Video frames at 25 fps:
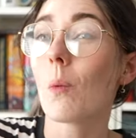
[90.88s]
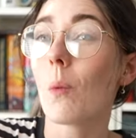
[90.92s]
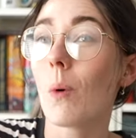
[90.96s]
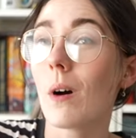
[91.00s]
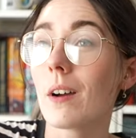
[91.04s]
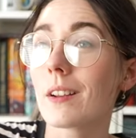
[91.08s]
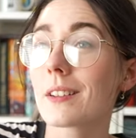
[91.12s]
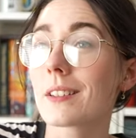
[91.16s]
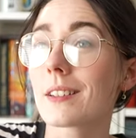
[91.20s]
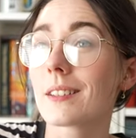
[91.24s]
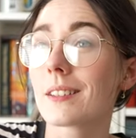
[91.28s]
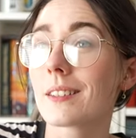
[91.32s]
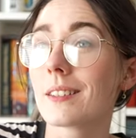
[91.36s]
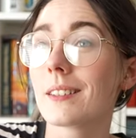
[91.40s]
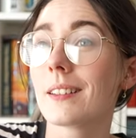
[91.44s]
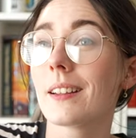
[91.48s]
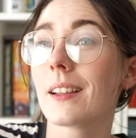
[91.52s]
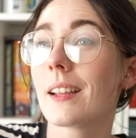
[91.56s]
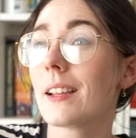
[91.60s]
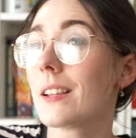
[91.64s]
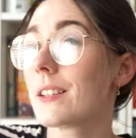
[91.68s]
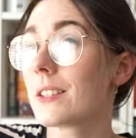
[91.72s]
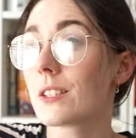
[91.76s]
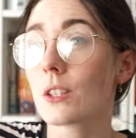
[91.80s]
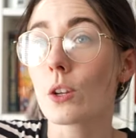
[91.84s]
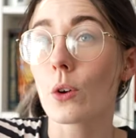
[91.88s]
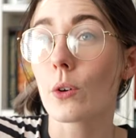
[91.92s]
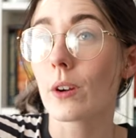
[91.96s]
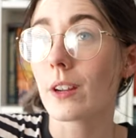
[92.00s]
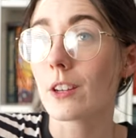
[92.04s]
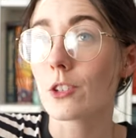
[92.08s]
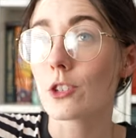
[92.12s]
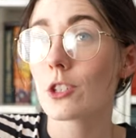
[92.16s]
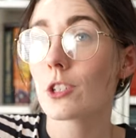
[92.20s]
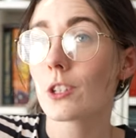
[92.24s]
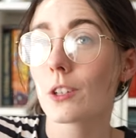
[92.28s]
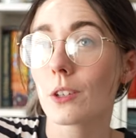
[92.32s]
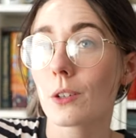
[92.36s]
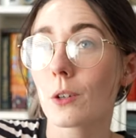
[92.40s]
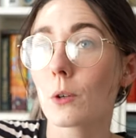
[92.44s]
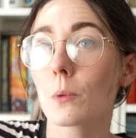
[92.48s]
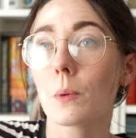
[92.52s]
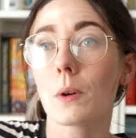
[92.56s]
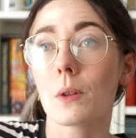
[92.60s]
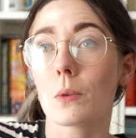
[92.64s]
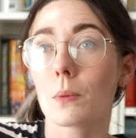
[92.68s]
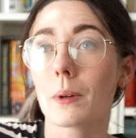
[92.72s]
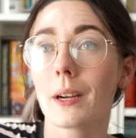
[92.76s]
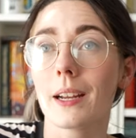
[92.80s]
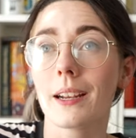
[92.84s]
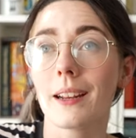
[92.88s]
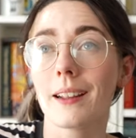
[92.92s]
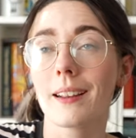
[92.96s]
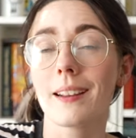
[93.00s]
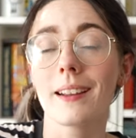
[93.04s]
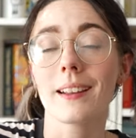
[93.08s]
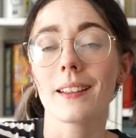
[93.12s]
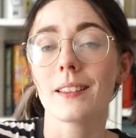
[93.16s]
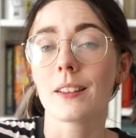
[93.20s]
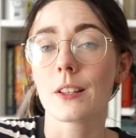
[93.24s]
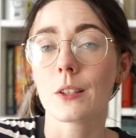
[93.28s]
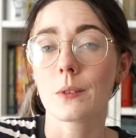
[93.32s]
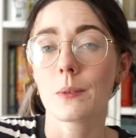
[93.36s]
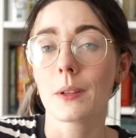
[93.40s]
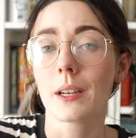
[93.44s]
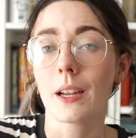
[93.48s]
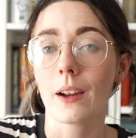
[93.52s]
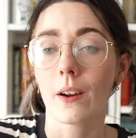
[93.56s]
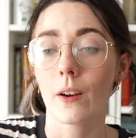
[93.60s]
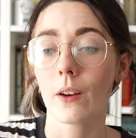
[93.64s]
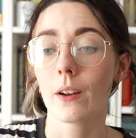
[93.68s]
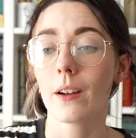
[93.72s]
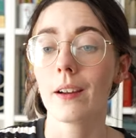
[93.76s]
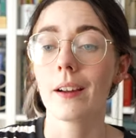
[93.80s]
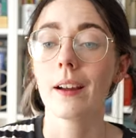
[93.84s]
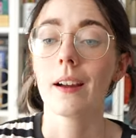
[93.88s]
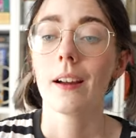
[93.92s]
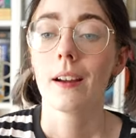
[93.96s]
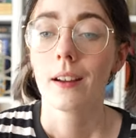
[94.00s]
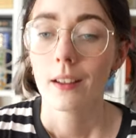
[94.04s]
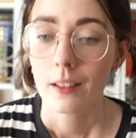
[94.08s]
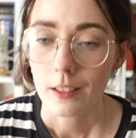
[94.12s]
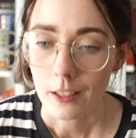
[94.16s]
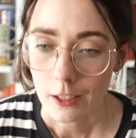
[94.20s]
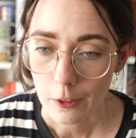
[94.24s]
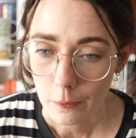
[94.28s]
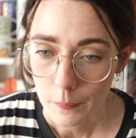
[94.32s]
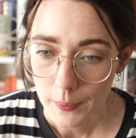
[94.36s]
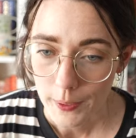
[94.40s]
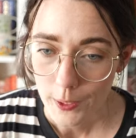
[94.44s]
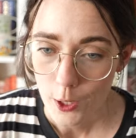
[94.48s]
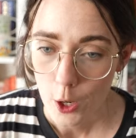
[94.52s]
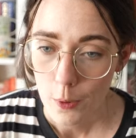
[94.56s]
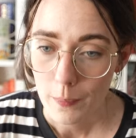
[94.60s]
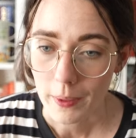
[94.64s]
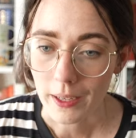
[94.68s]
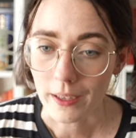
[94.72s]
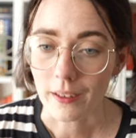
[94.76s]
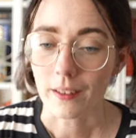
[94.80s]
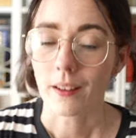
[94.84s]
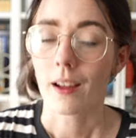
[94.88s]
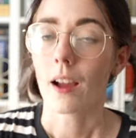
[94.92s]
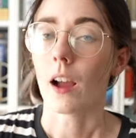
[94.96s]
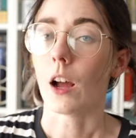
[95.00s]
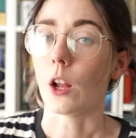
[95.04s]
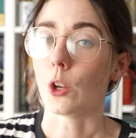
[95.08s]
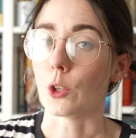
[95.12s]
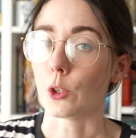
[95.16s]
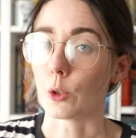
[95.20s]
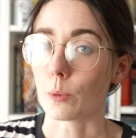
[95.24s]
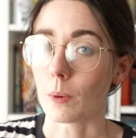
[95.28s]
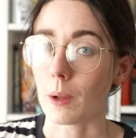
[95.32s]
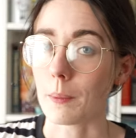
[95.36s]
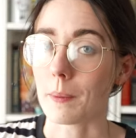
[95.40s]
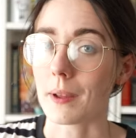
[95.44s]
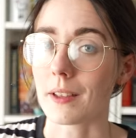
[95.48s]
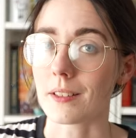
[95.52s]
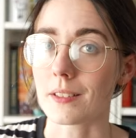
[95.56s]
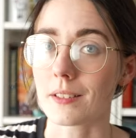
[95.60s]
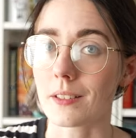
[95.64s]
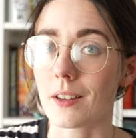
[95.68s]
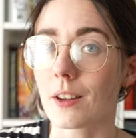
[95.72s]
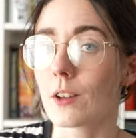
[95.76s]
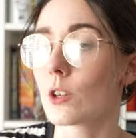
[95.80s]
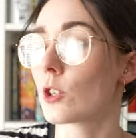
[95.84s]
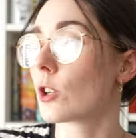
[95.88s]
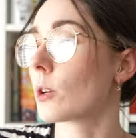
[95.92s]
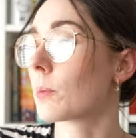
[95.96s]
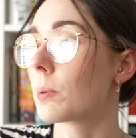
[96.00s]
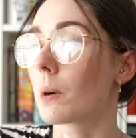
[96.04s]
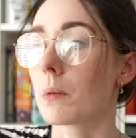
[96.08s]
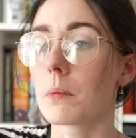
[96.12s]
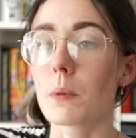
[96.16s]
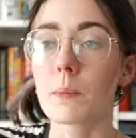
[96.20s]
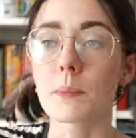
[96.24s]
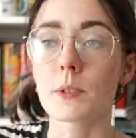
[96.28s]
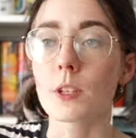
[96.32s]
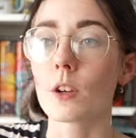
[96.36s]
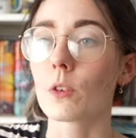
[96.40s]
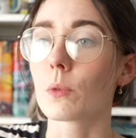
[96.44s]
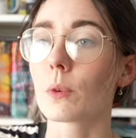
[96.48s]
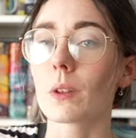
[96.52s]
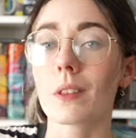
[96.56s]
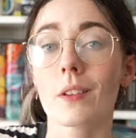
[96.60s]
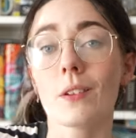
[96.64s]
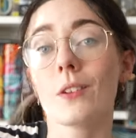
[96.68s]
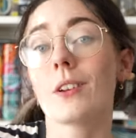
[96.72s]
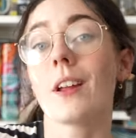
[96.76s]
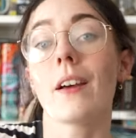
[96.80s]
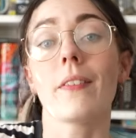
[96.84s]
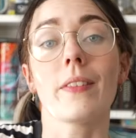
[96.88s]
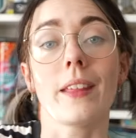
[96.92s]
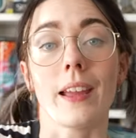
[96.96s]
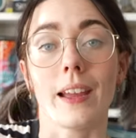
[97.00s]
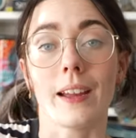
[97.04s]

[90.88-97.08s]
what is your issue with reading in this video, leave me a comment. I'll do my best to problem solve with you down